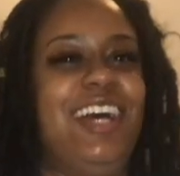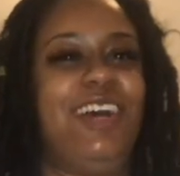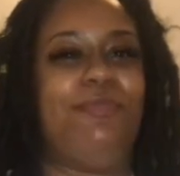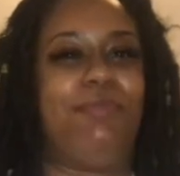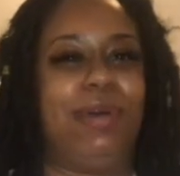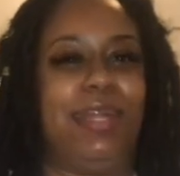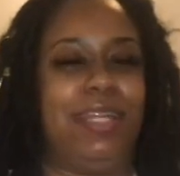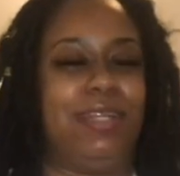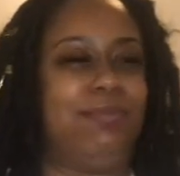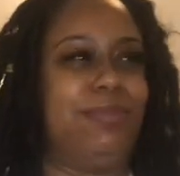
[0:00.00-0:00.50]

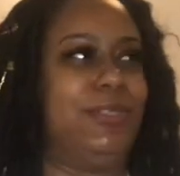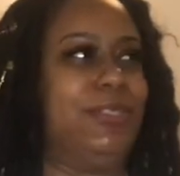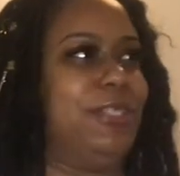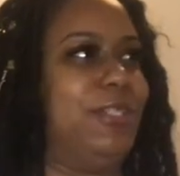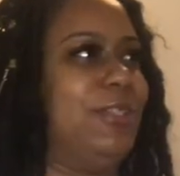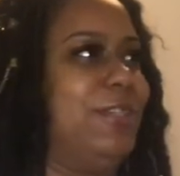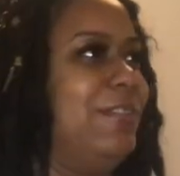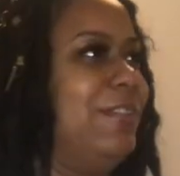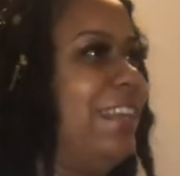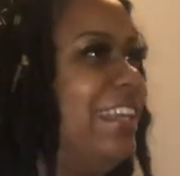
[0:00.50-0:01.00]
my nipples
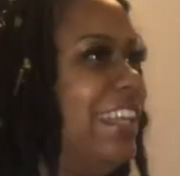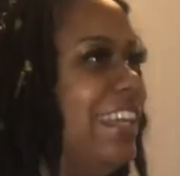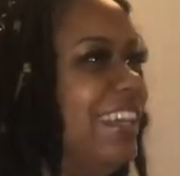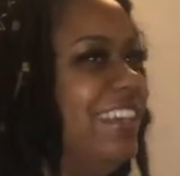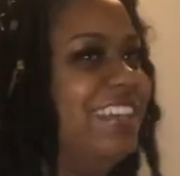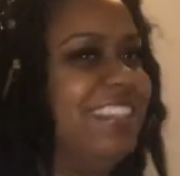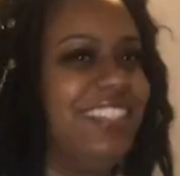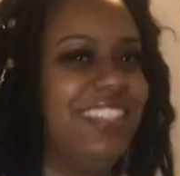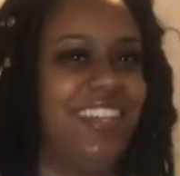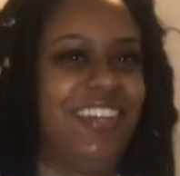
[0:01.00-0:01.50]
showing right now,
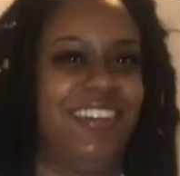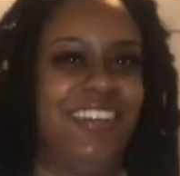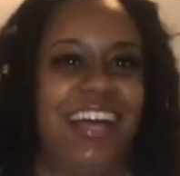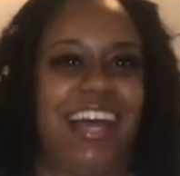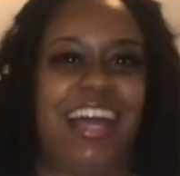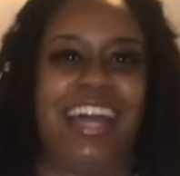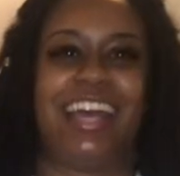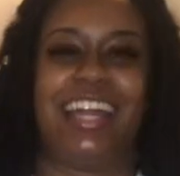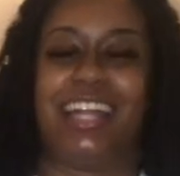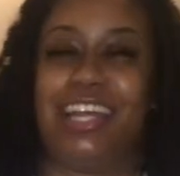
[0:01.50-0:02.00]
so
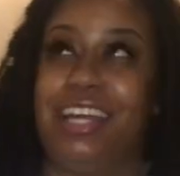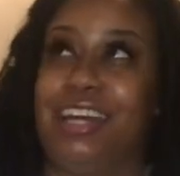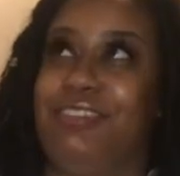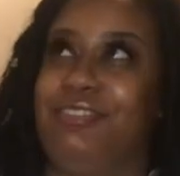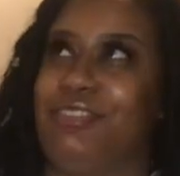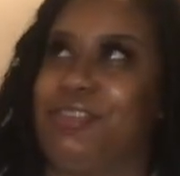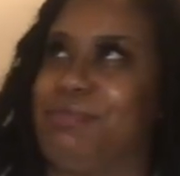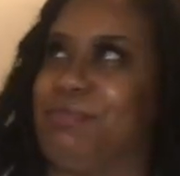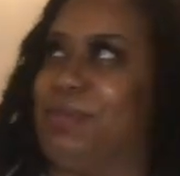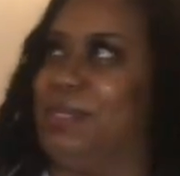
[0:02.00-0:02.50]
I gotta
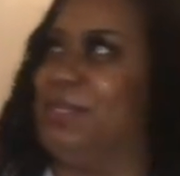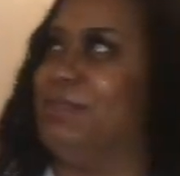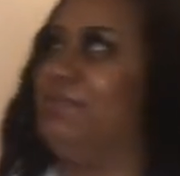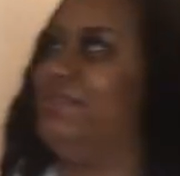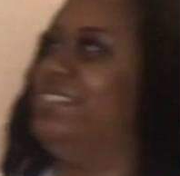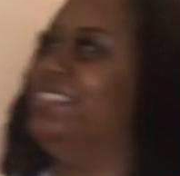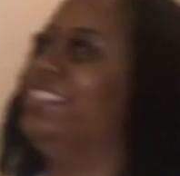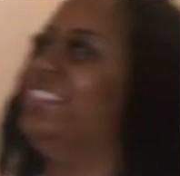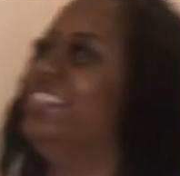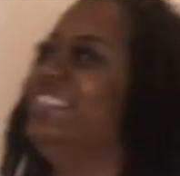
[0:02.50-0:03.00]
cover them up.
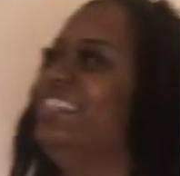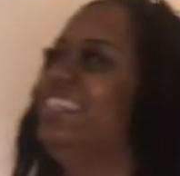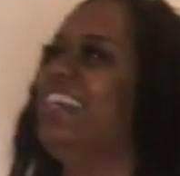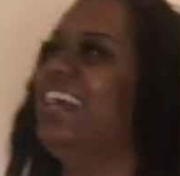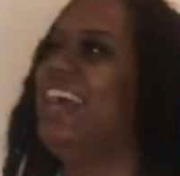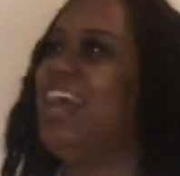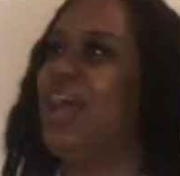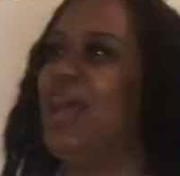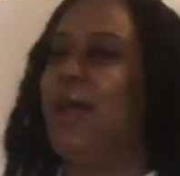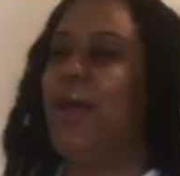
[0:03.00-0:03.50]

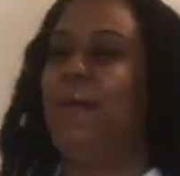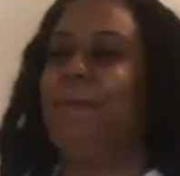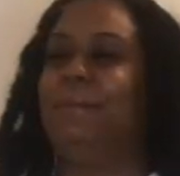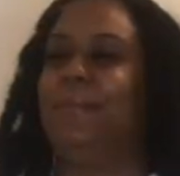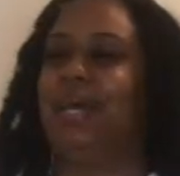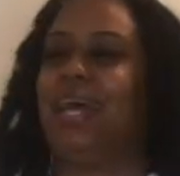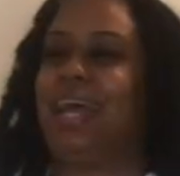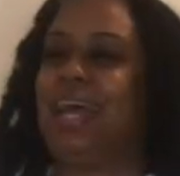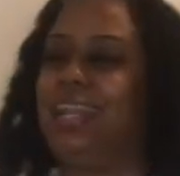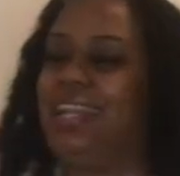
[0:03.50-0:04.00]

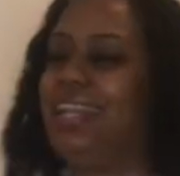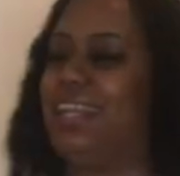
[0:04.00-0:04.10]
But I